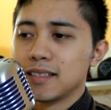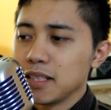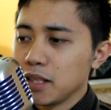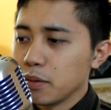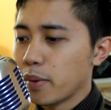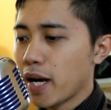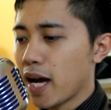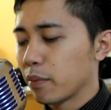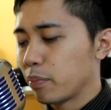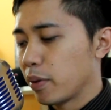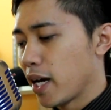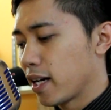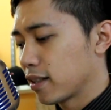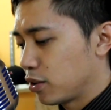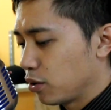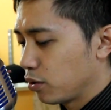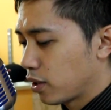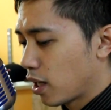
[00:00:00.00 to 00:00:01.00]
Team
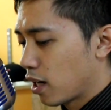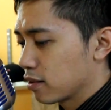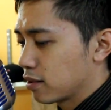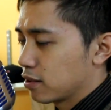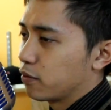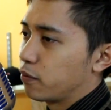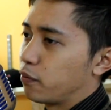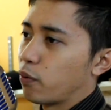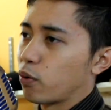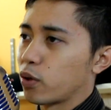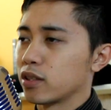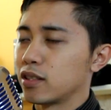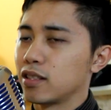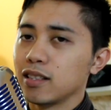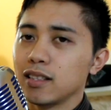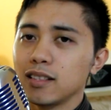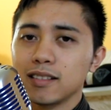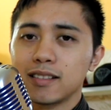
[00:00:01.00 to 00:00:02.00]
Backpack two thousand
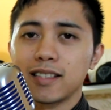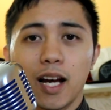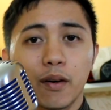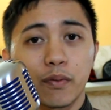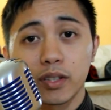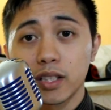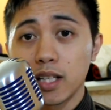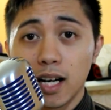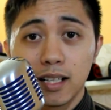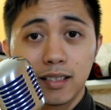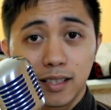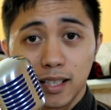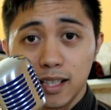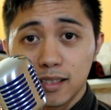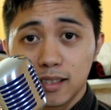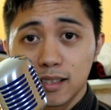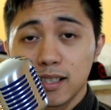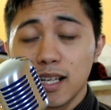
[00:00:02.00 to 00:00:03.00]
fourteen Cypher
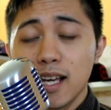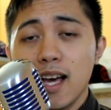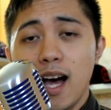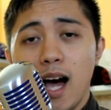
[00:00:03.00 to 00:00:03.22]
Contest.